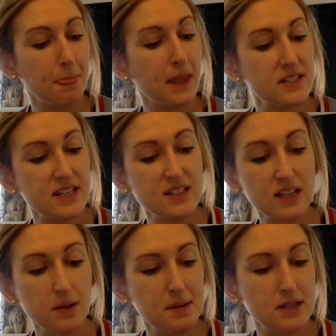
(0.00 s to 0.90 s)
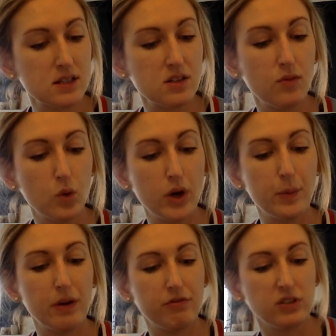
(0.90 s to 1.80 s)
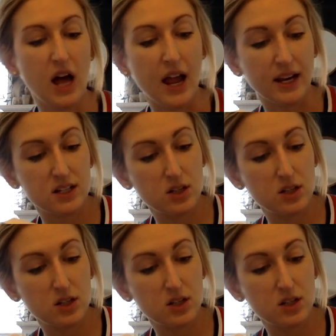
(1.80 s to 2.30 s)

Sizzling pieces of wood went flying as